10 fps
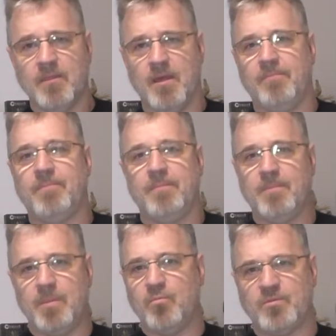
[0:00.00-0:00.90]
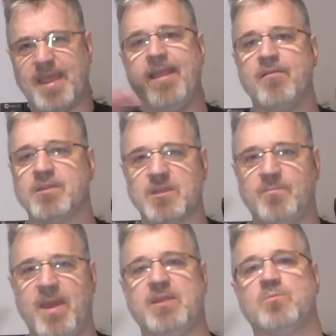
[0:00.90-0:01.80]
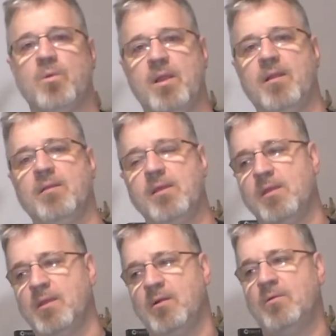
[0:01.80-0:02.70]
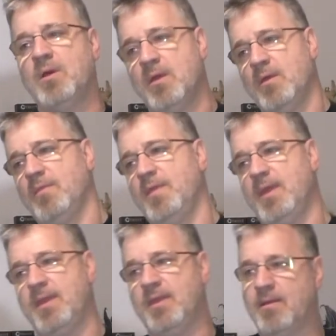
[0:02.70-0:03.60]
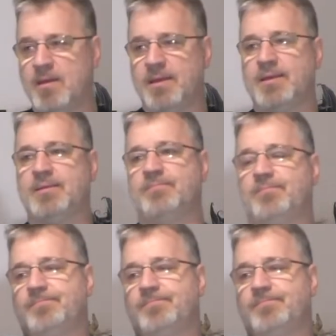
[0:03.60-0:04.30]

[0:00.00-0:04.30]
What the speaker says: the tear in space where, the